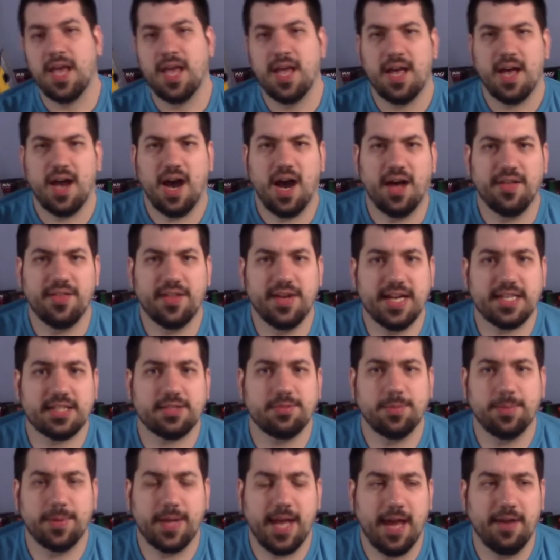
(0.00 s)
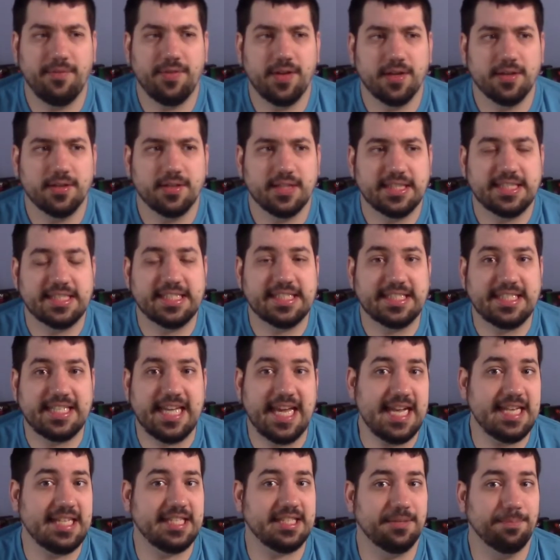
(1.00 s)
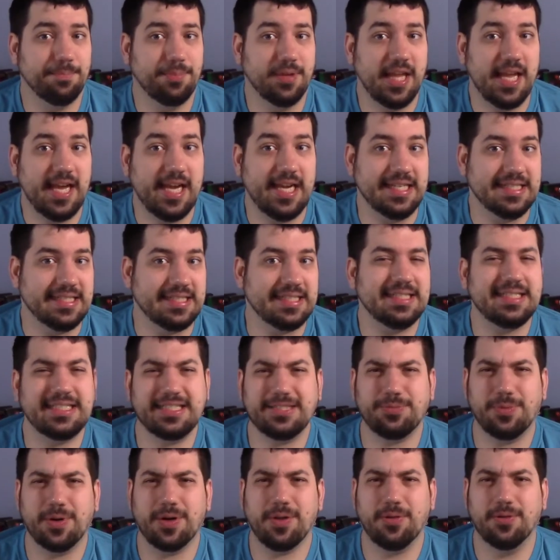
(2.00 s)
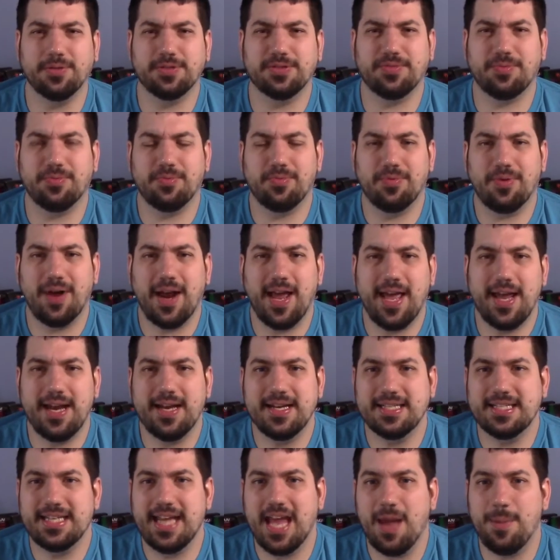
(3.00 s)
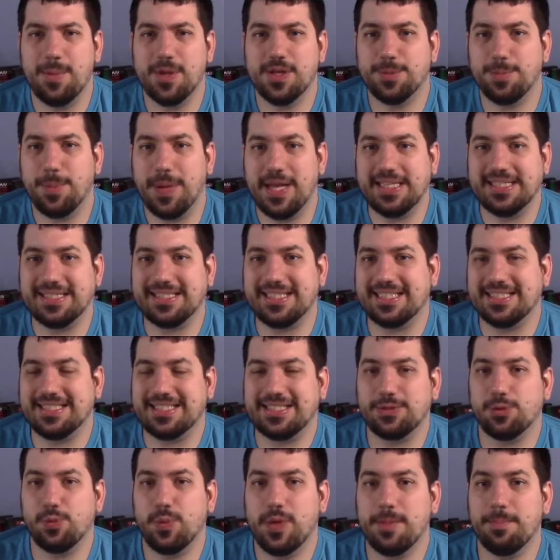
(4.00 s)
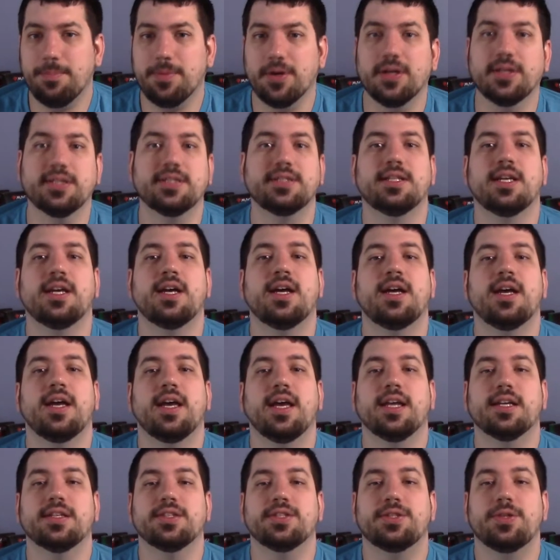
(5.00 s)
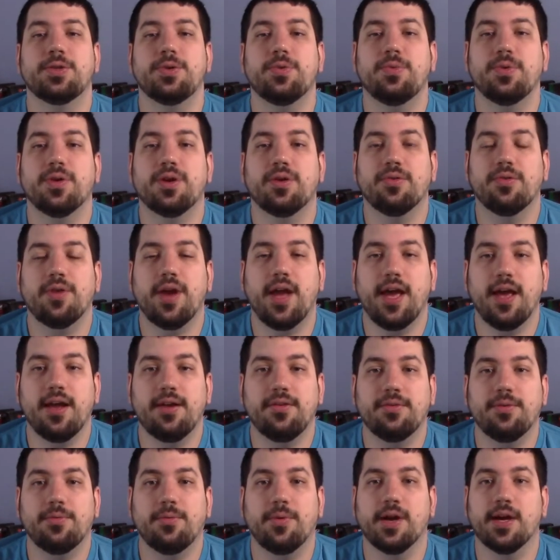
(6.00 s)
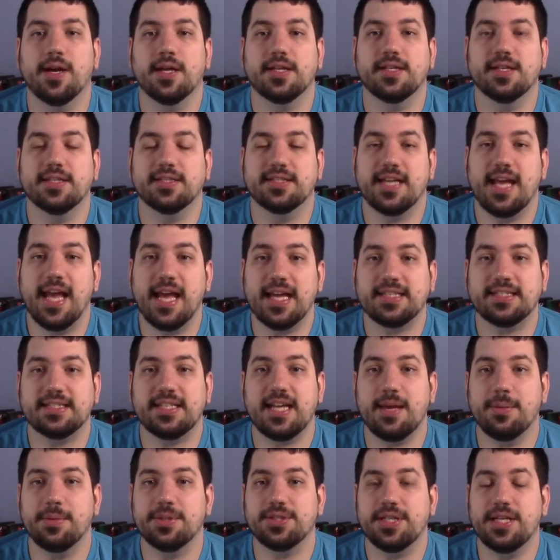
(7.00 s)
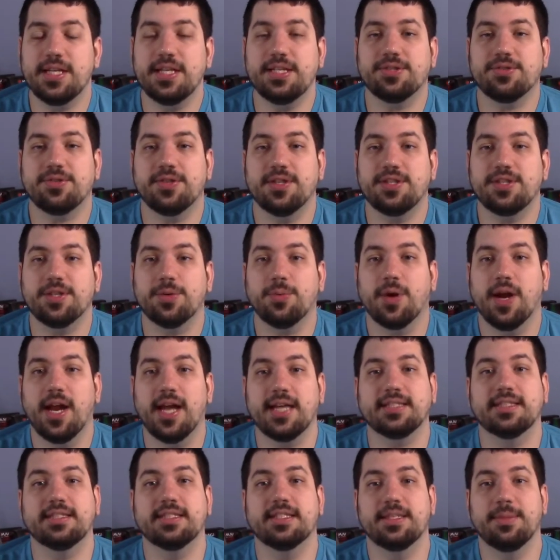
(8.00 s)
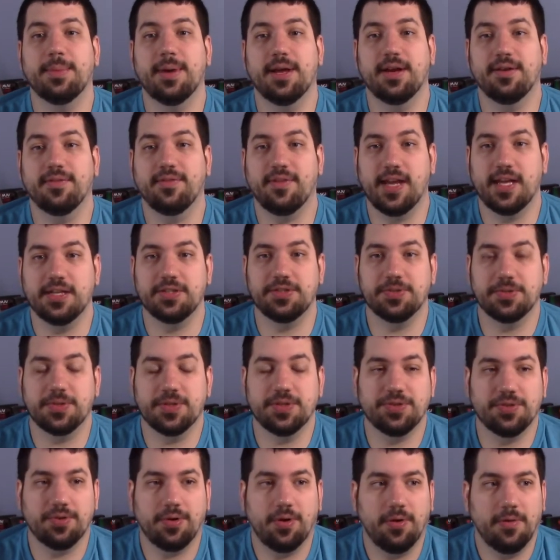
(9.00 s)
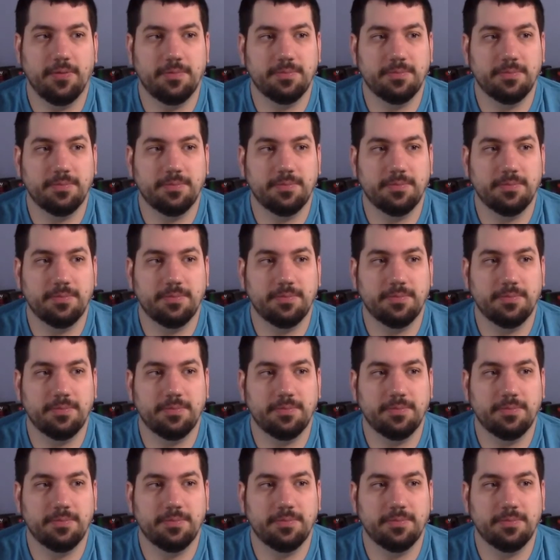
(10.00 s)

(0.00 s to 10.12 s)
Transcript: The next one we have here, this is Gates Ablaze. This is one of those red damage-based sweepers. It is 2 in a red, where it does X damage to each creature, where X is the amount of gates you control.